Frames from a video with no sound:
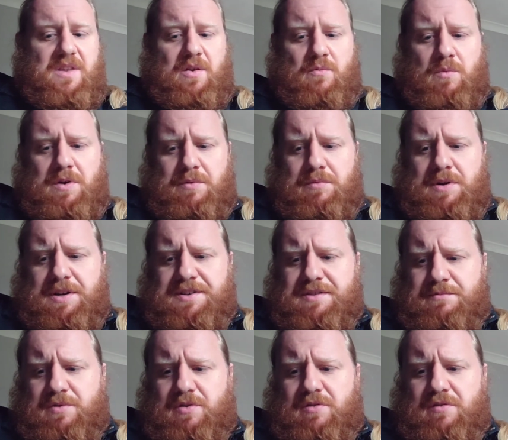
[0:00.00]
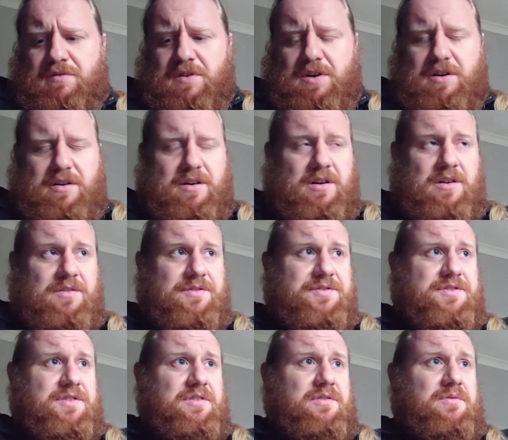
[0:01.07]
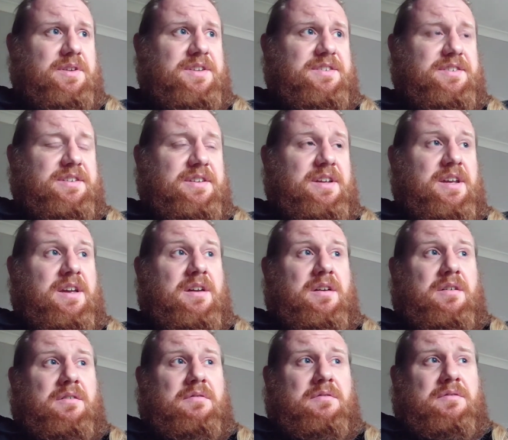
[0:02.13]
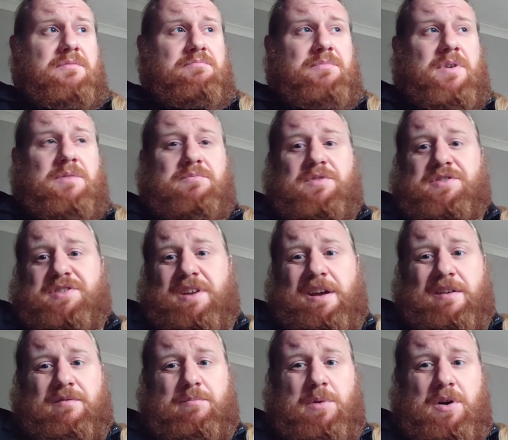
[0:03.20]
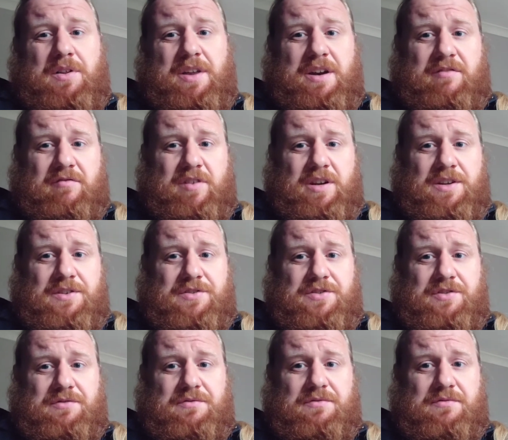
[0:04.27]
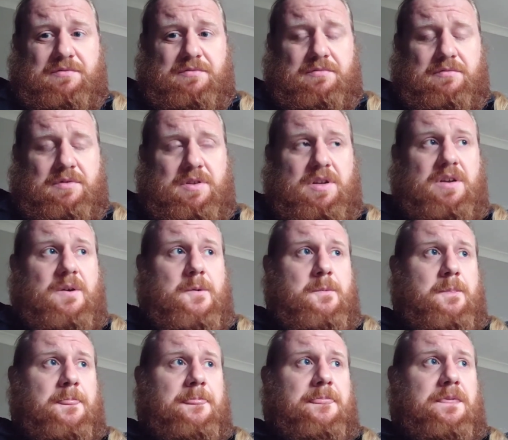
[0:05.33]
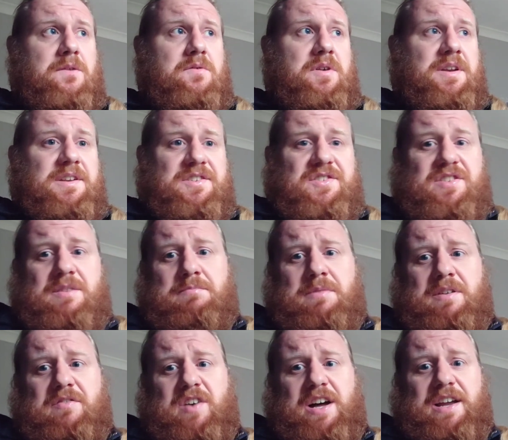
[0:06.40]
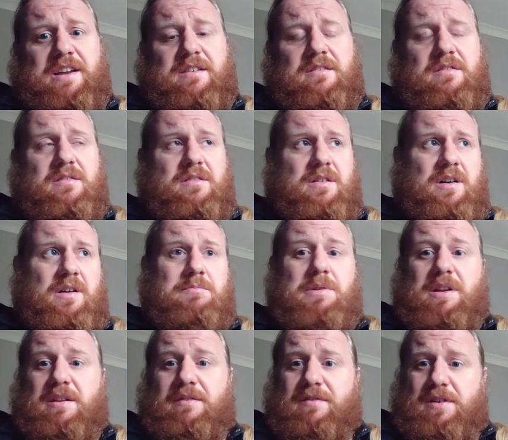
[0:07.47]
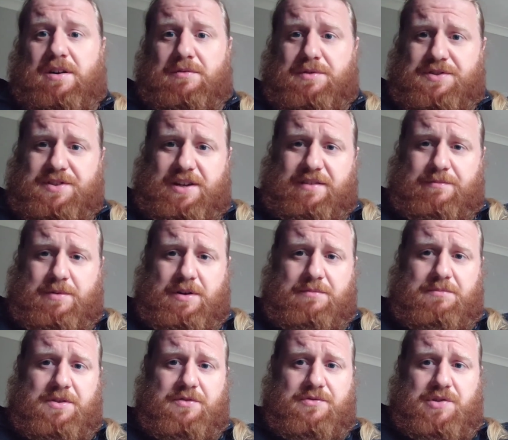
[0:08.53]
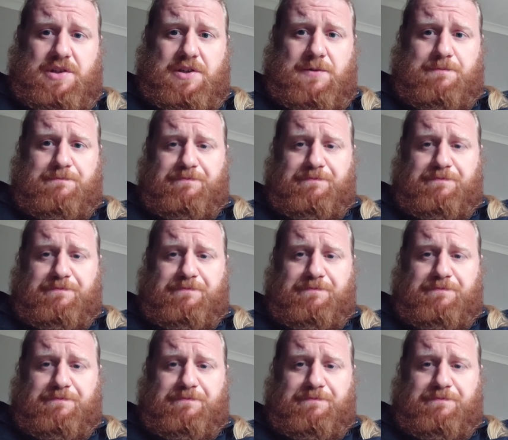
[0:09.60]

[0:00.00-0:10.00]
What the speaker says: what I wanted to move on to is that Mum was saved by that religion. In a similar vein, I believe I was saved by music.